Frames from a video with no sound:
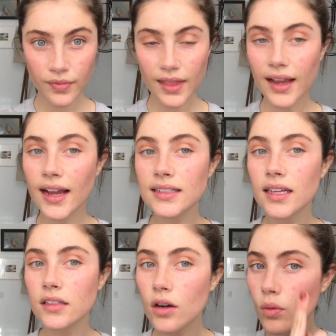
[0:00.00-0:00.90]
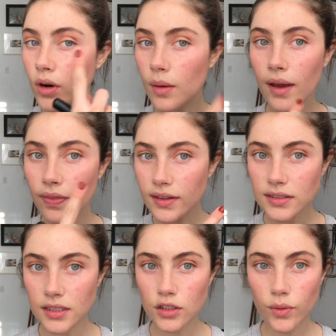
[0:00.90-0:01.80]
Like I said, don't worry about this
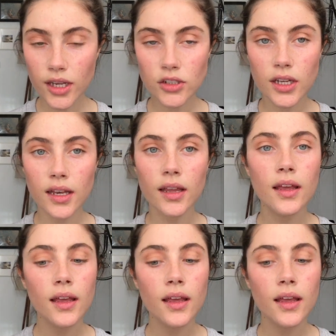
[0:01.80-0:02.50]
situation.